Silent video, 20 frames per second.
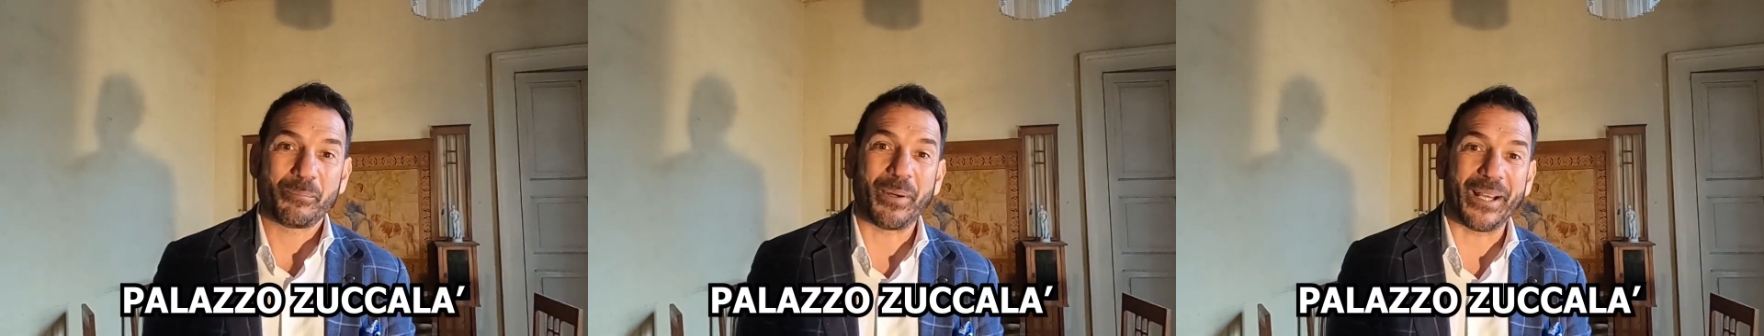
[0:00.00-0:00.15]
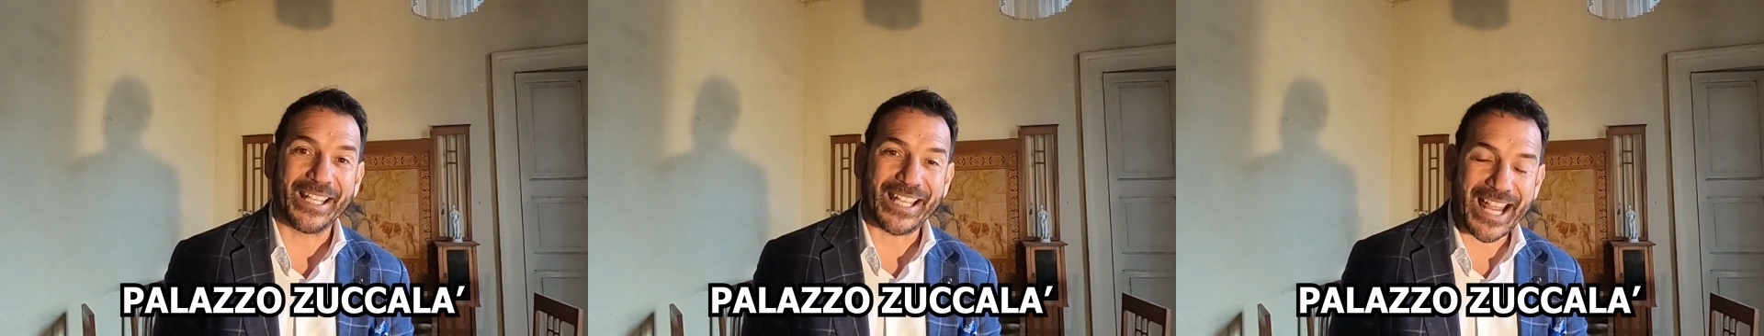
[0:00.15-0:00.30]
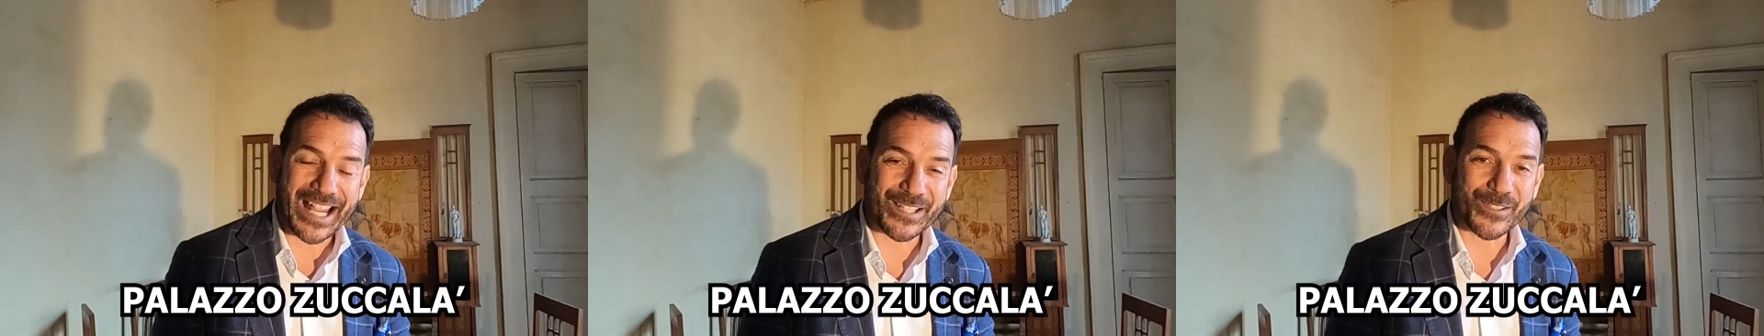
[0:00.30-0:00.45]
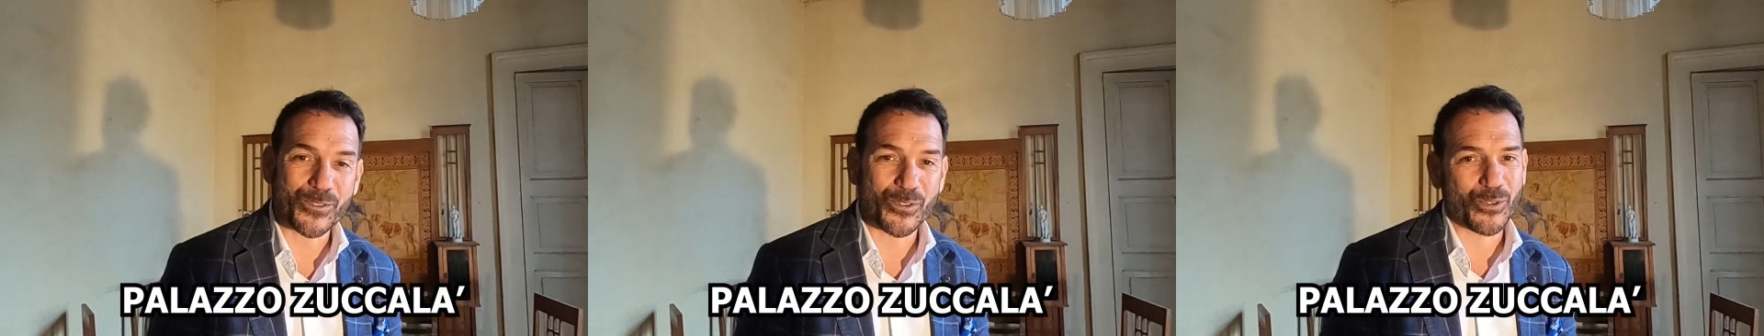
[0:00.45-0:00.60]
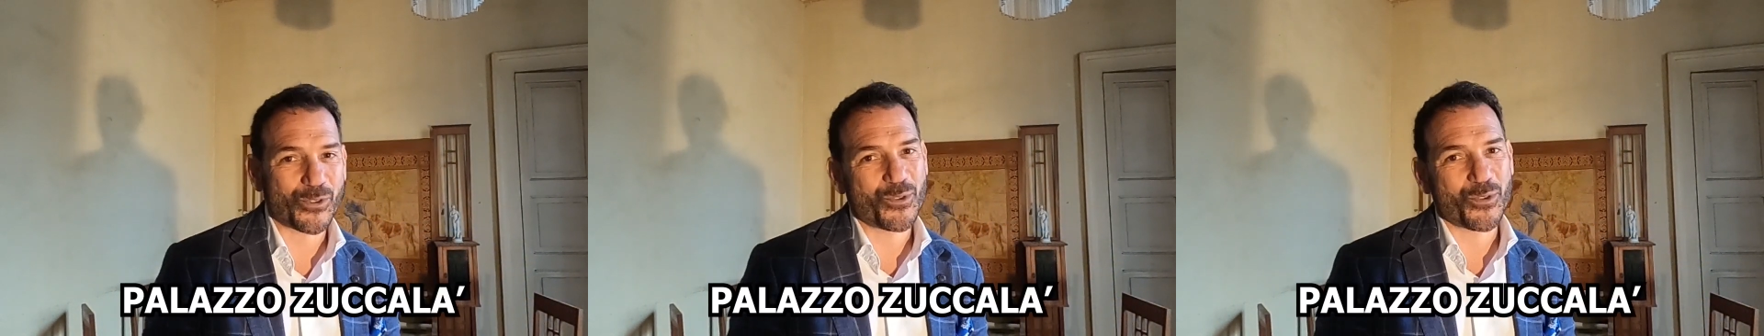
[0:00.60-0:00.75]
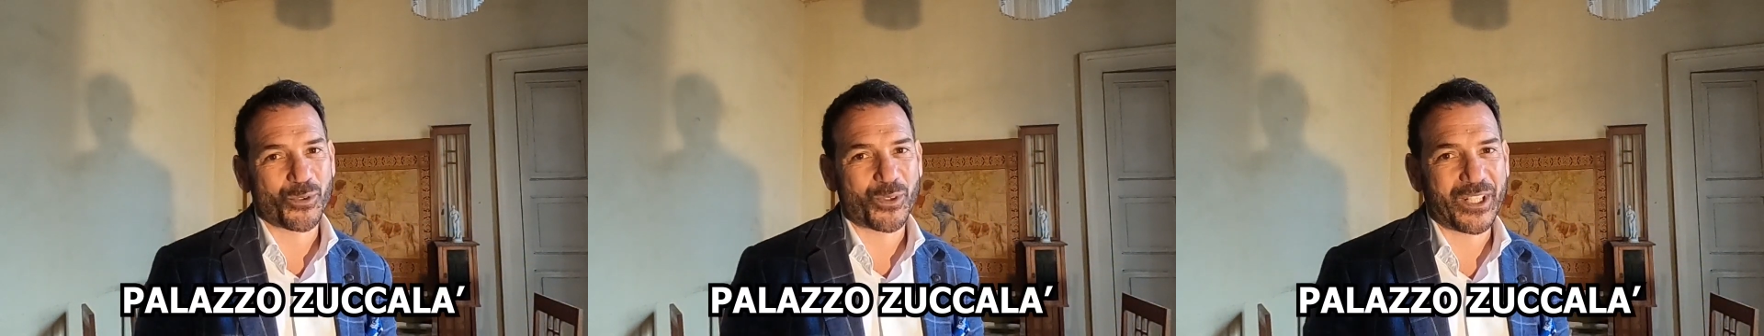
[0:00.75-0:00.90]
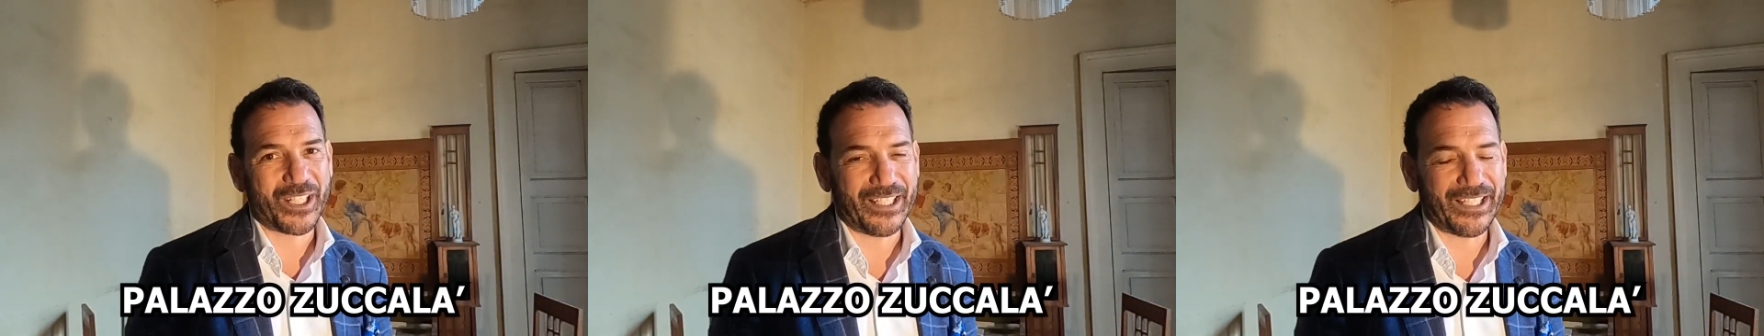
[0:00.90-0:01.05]
Palazzo
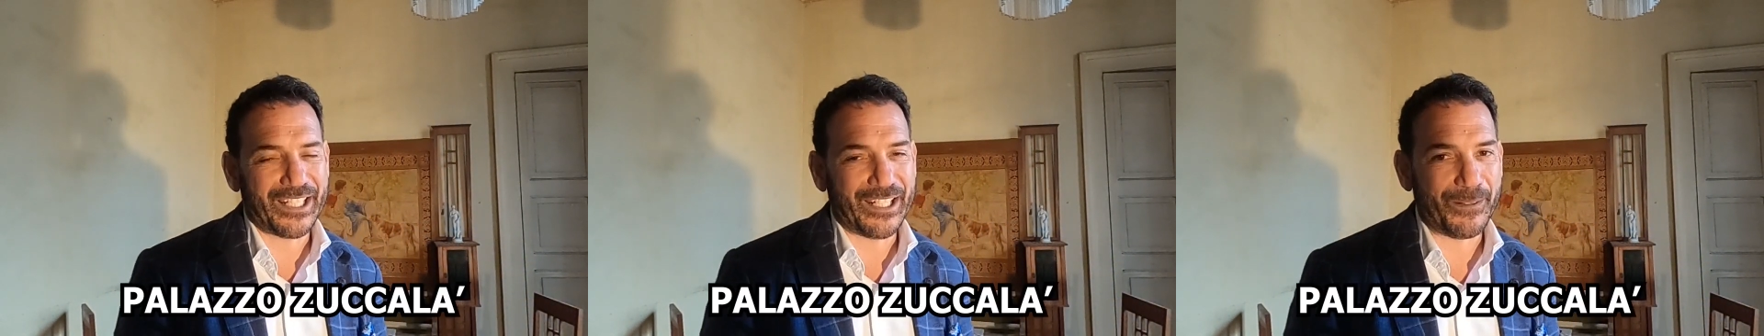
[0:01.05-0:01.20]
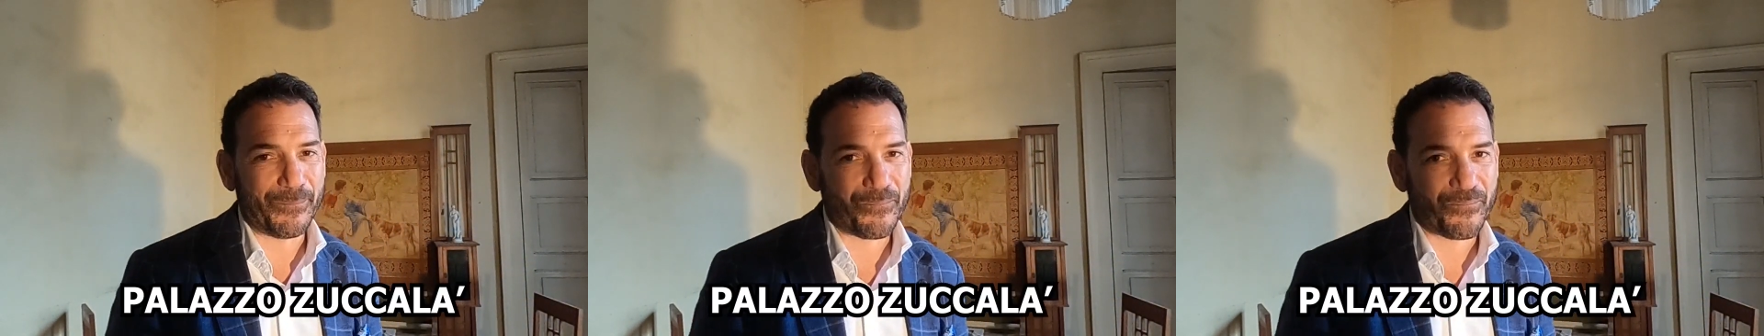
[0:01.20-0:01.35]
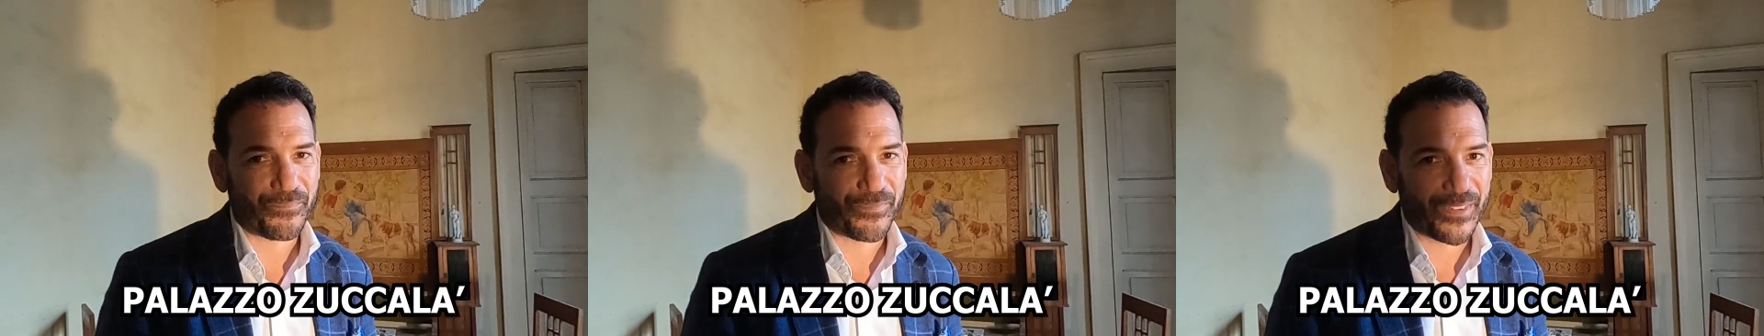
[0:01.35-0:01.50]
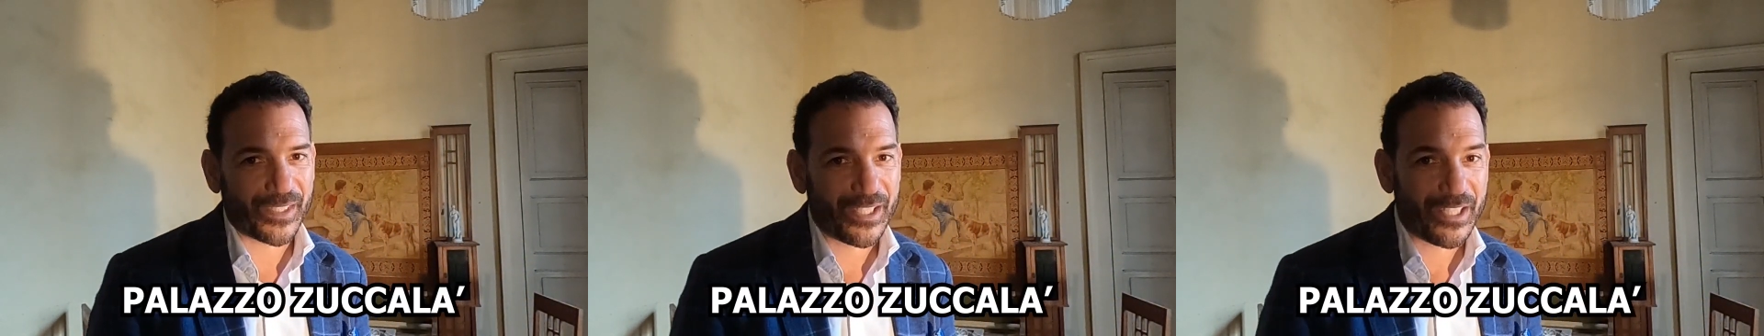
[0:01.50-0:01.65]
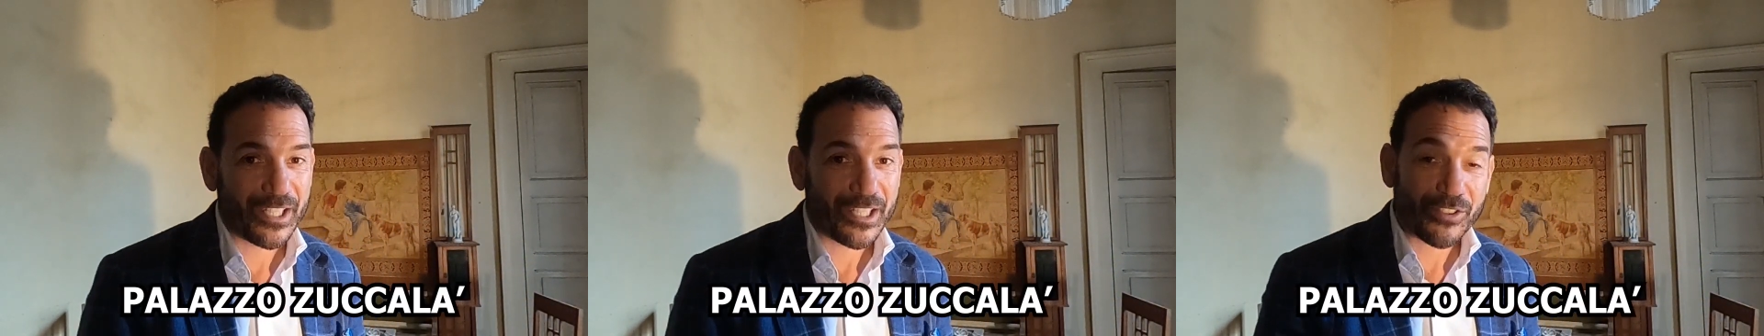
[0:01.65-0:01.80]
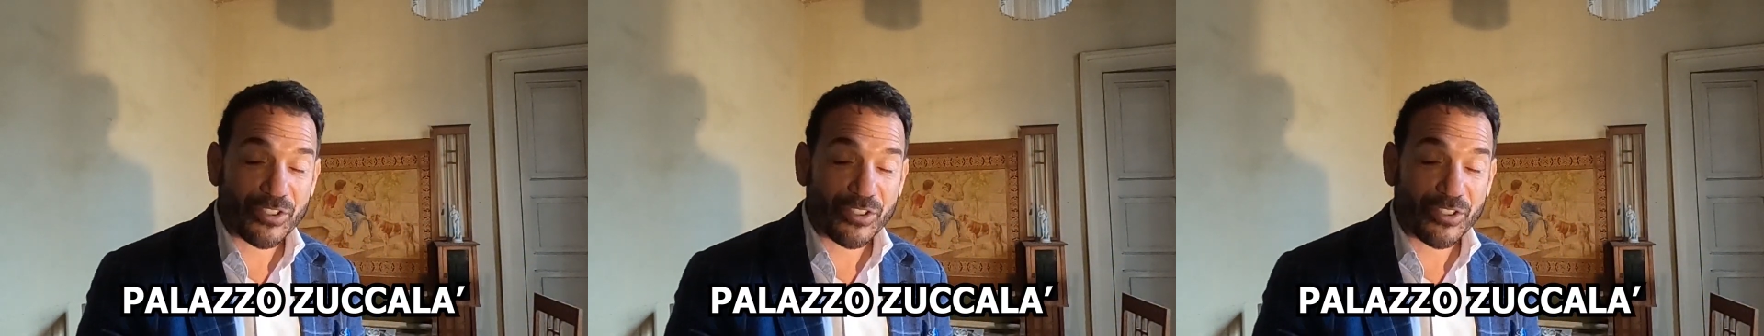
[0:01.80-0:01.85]
Zuccalà.